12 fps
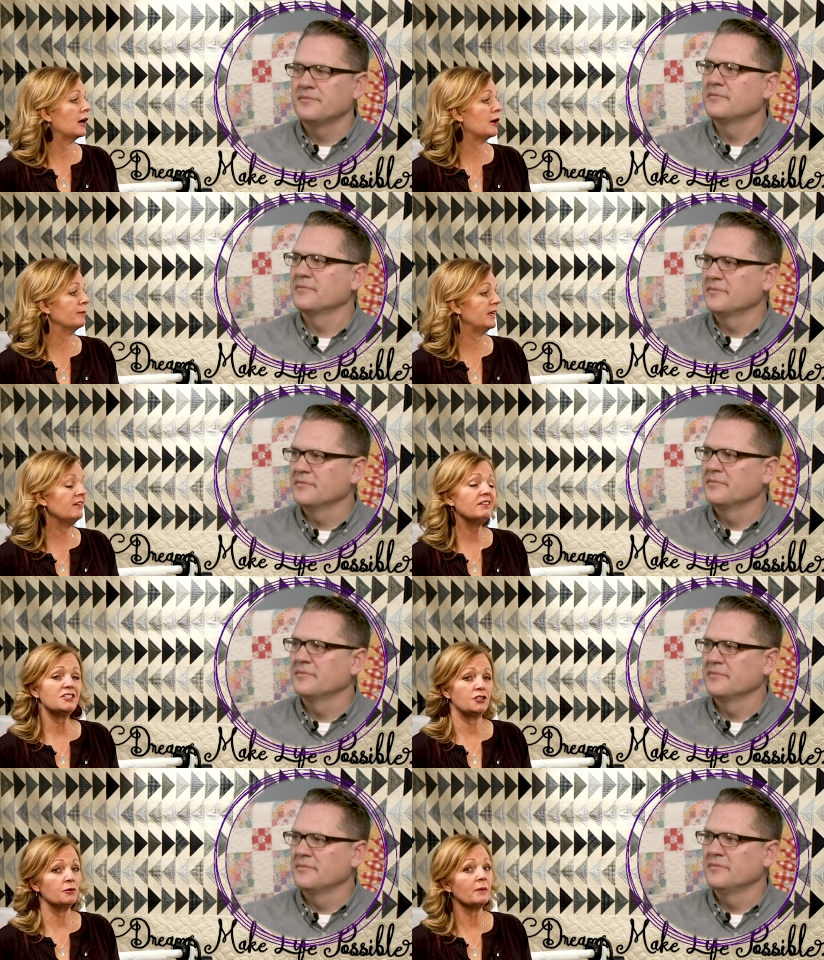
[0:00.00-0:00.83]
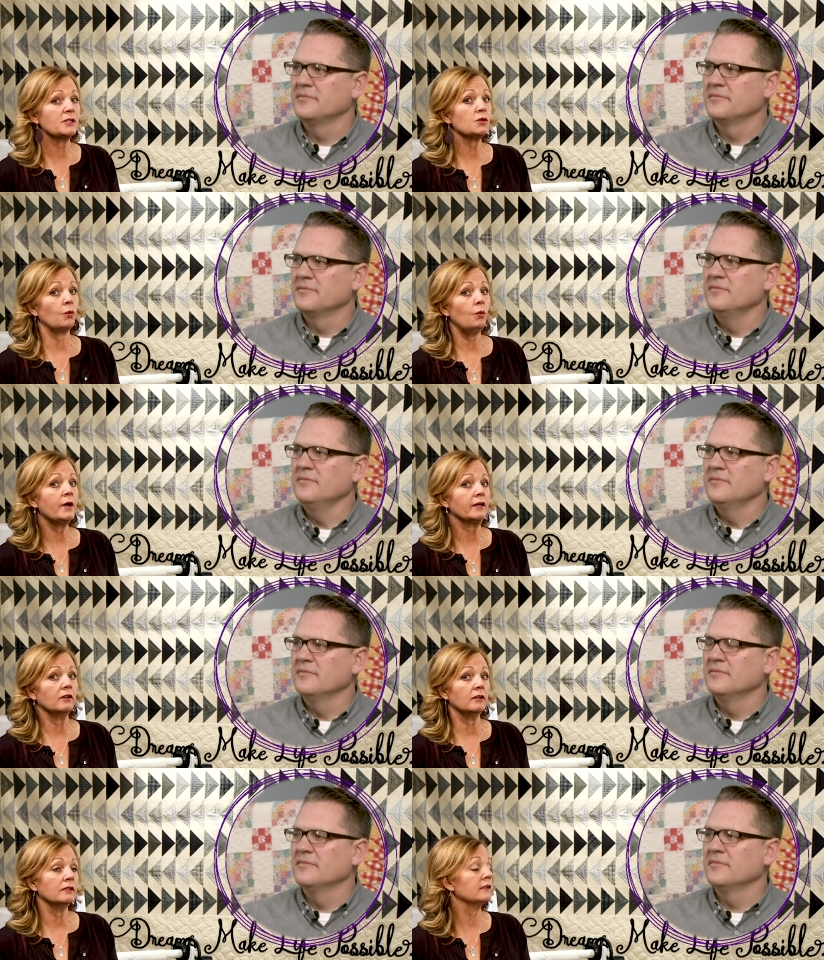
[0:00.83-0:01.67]
Speaker 1: Even too much
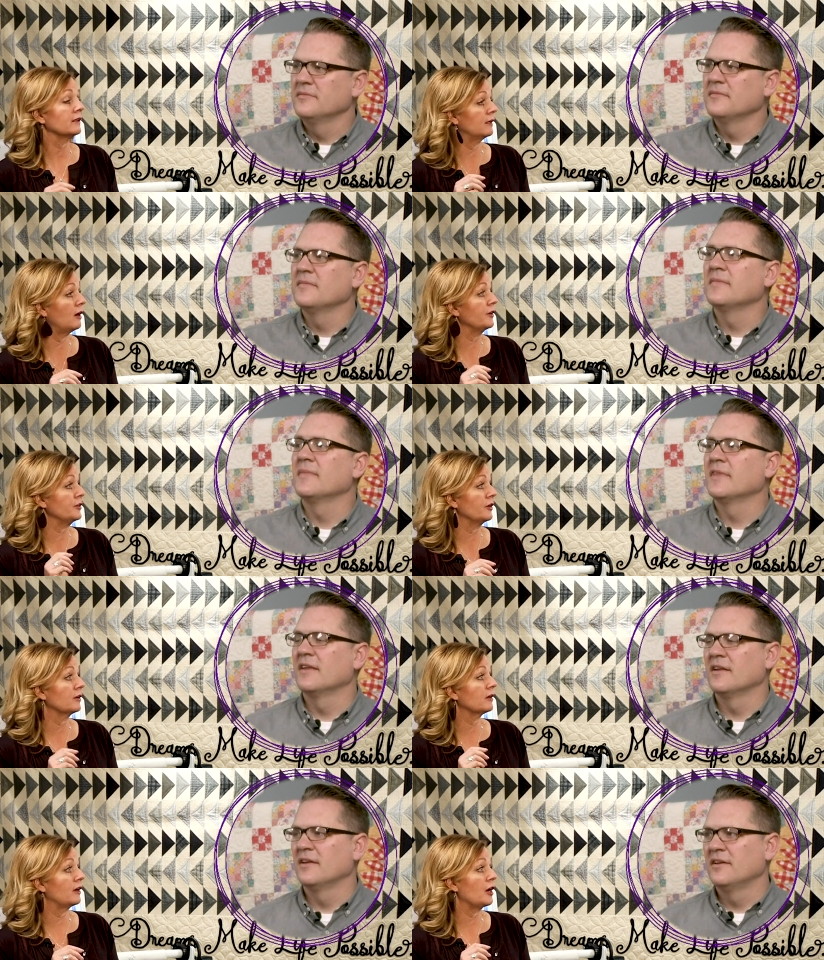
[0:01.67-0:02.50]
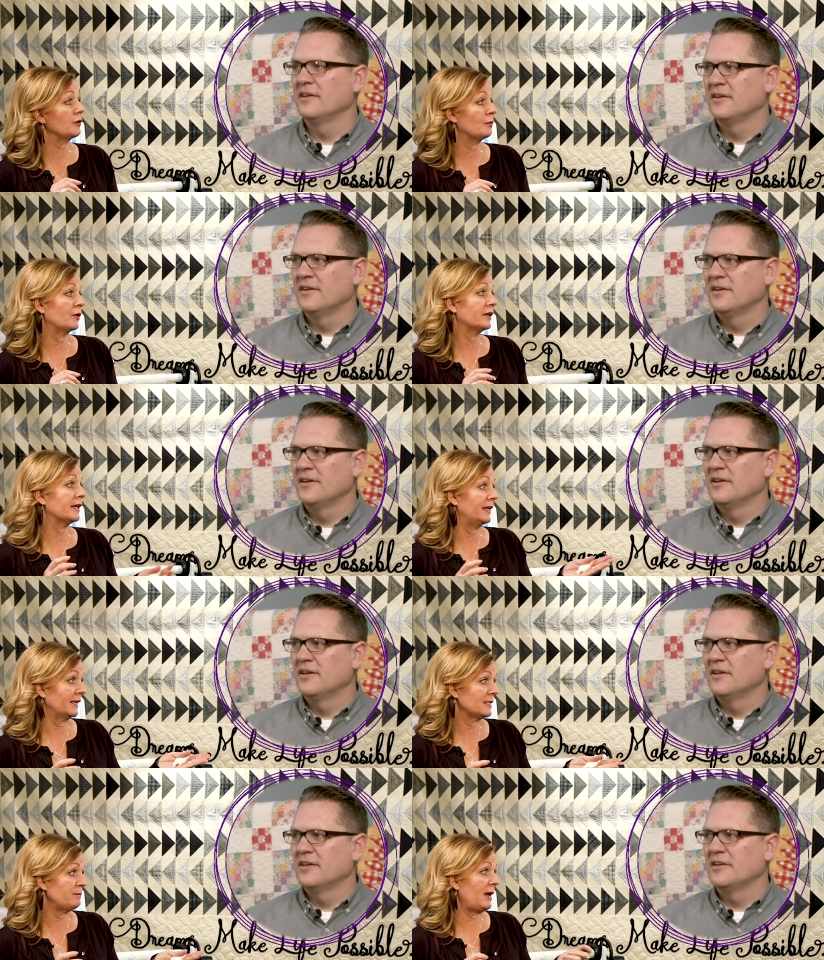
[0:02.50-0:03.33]
oil on your cardboard can
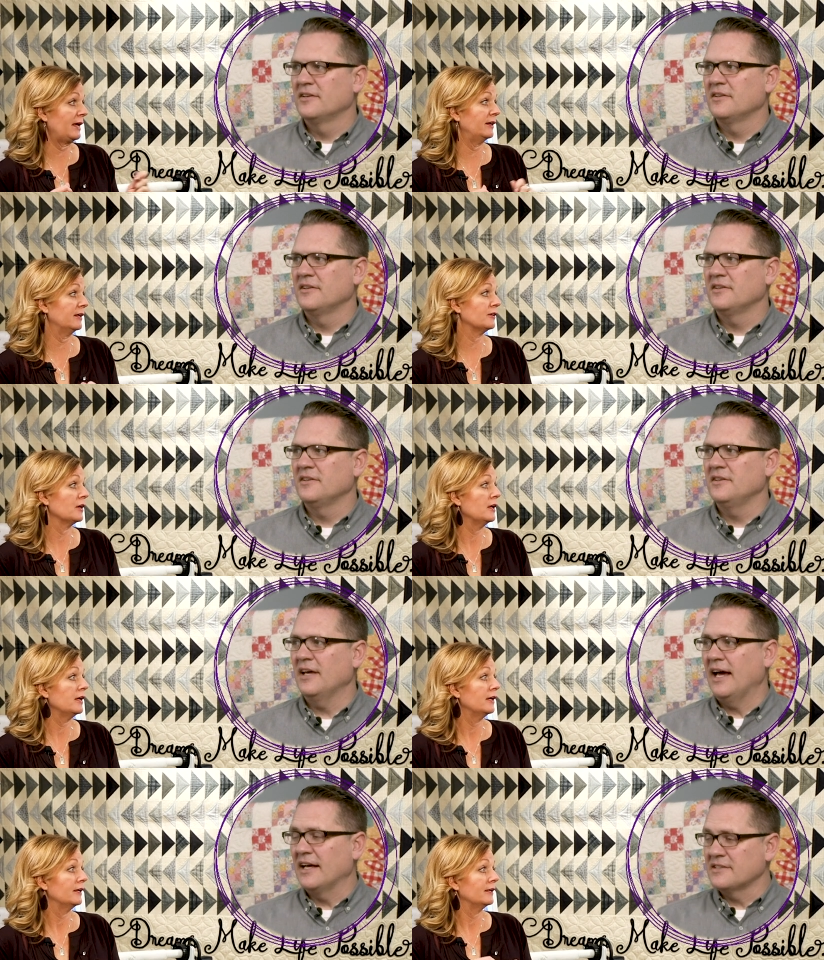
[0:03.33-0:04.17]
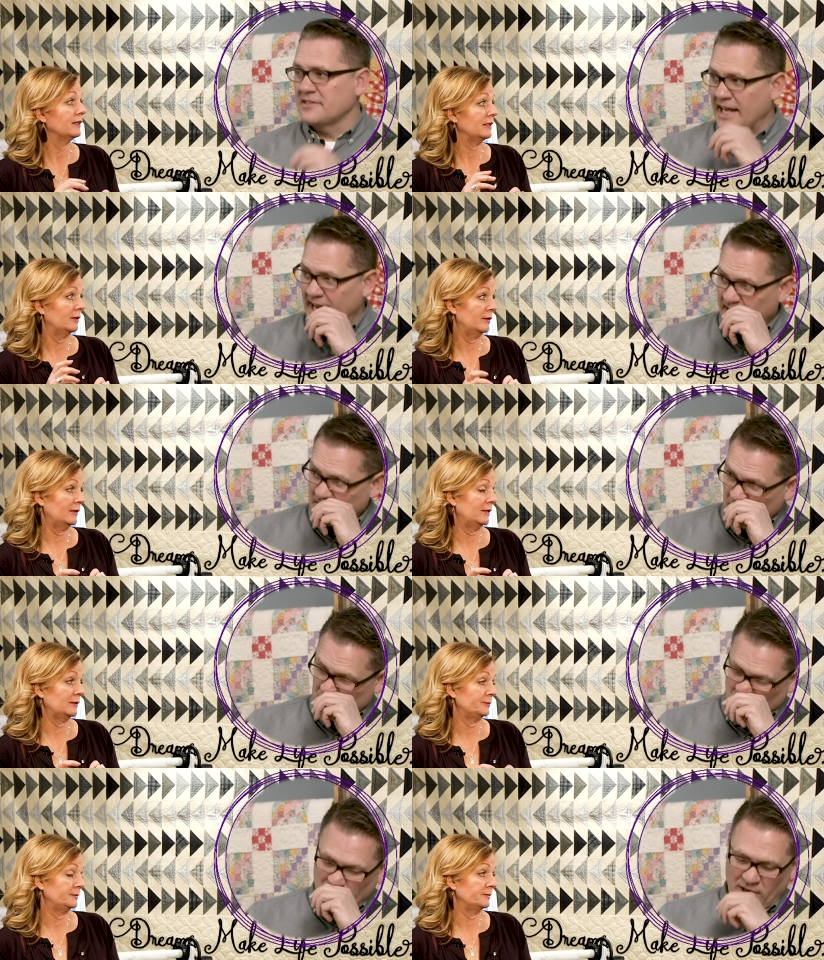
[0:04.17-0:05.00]
expand it.
Speaker 2: Yes, and
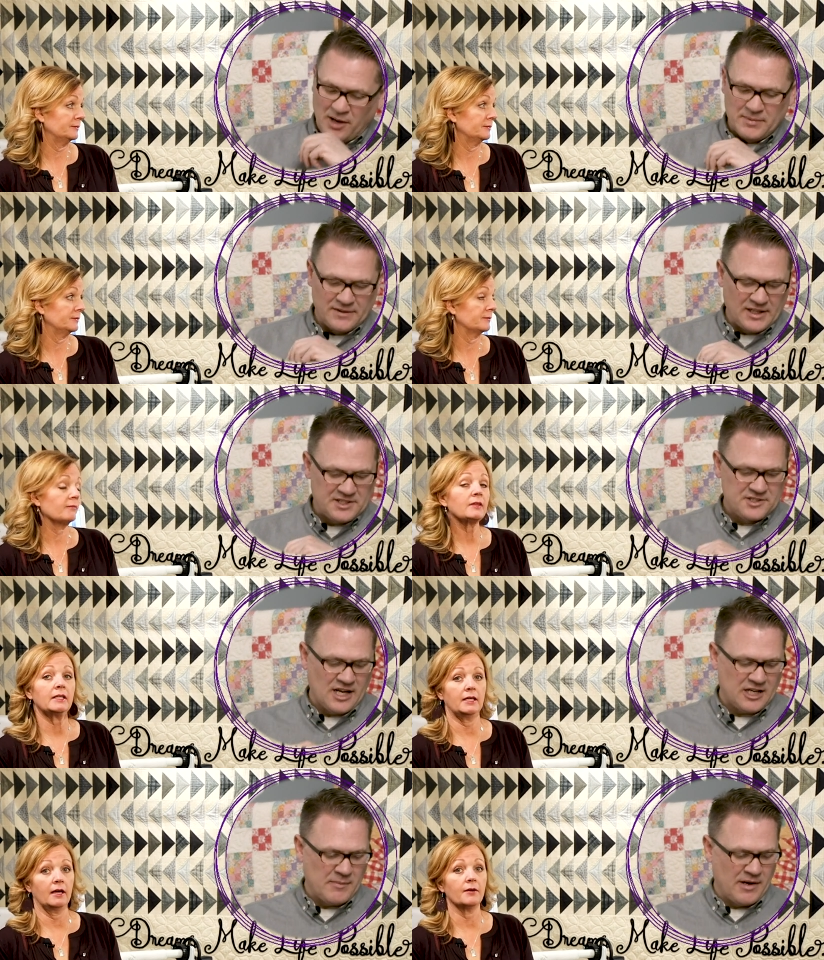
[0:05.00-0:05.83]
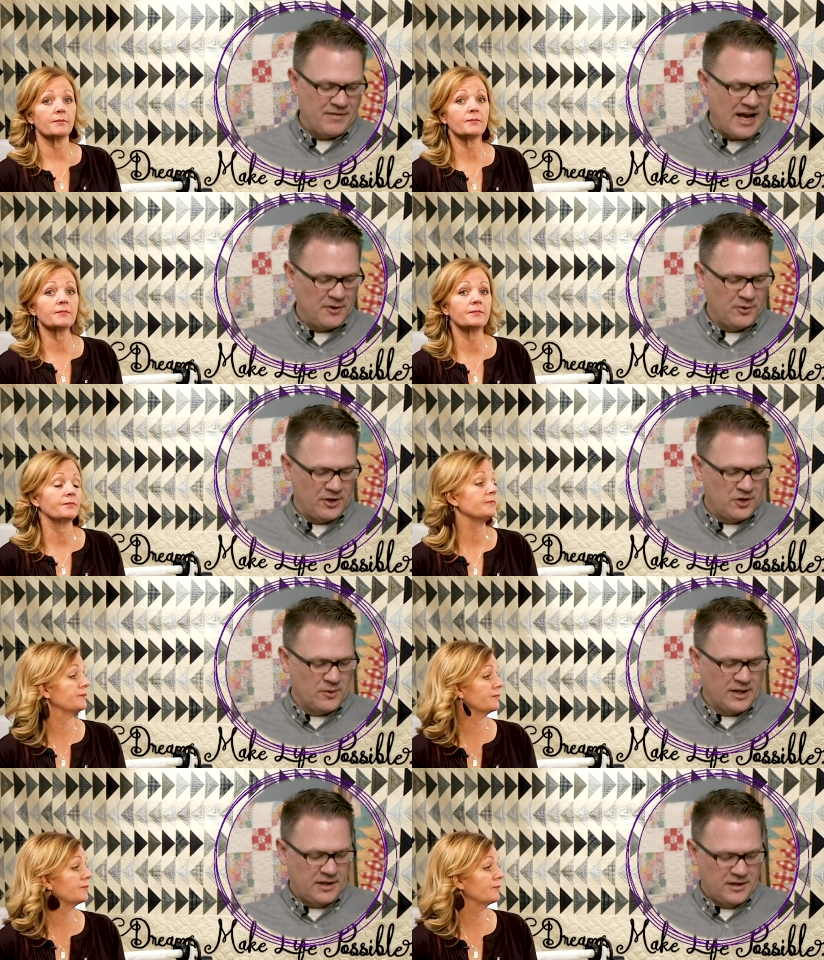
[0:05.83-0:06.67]
on your bobbin. Let's talk about that really
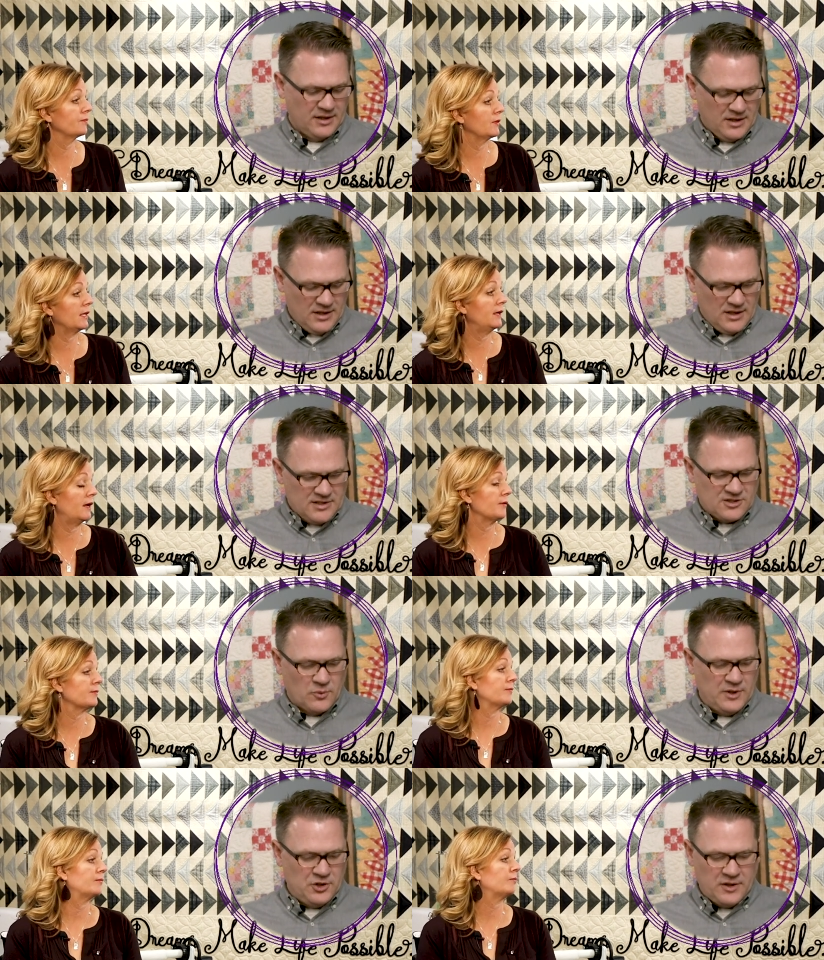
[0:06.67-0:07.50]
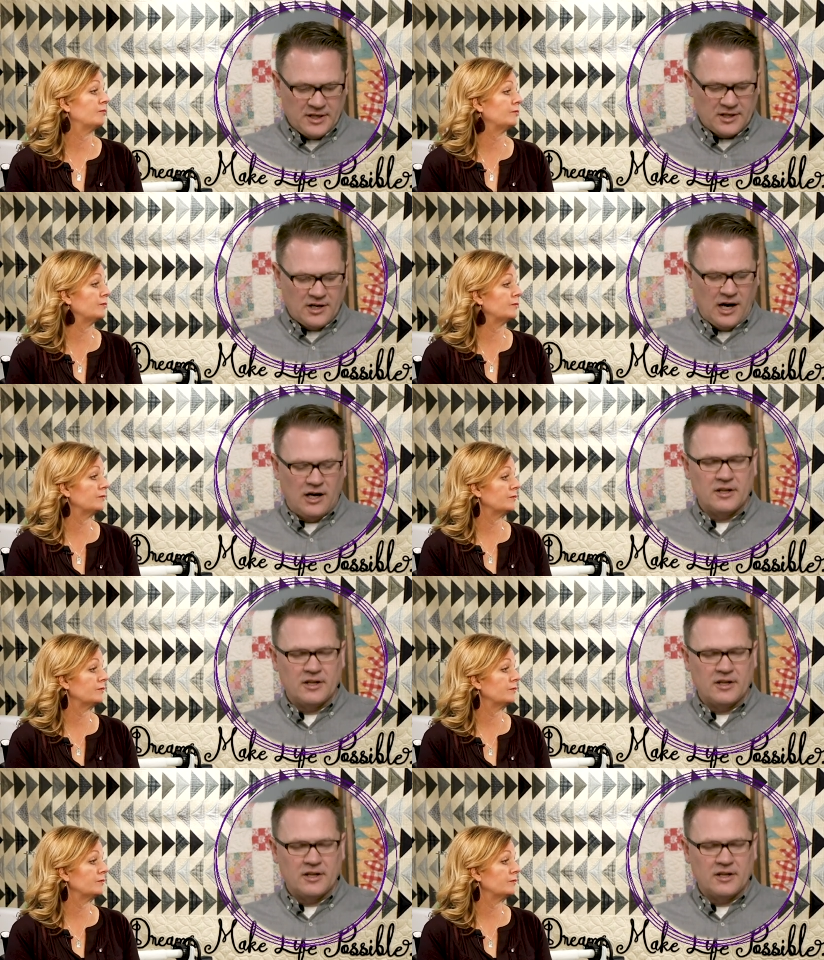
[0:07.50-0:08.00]
quick. Yeah. So we do get a call